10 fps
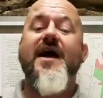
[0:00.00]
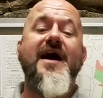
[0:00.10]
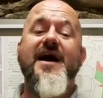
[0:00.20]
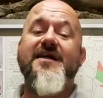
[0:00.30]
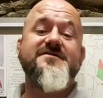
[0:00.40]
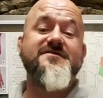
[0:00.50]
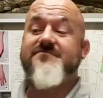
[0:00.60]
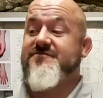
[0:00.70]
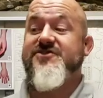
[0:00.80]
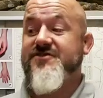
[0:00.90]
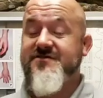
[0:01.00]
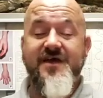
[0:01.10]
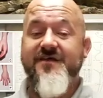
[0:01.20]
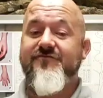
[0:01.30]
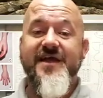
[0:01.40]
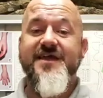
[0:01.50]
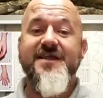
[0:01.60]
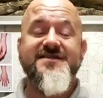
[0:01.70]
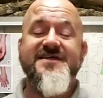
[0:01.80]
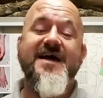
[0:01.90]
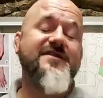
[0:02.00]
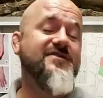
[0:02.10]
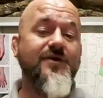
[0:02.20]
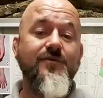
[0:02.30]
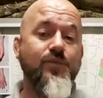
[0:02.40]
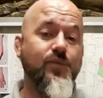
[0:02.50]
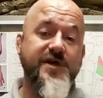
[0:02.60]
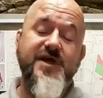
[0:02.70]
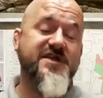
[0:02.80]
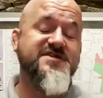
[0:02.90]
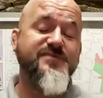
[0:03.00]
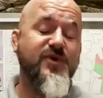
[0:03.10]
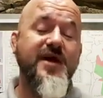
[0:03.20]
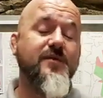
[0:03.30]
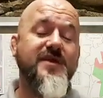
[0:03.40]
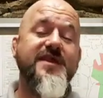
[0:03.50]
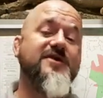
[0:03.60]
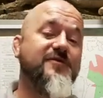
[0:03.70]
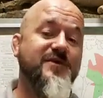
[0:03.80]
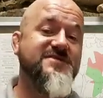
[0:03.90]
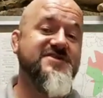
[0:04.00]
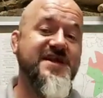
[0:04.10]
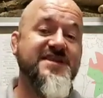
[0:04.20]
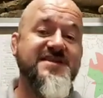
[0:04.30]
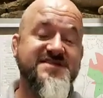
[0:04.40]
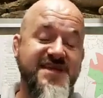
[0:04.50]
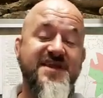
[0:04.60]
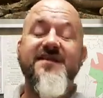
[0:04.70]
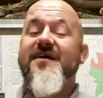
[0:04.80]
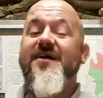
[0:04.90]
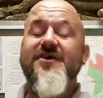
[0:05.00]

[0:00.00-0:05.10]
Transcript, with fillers: and just a regular tank that we're going to spray when they come up to shed their skin.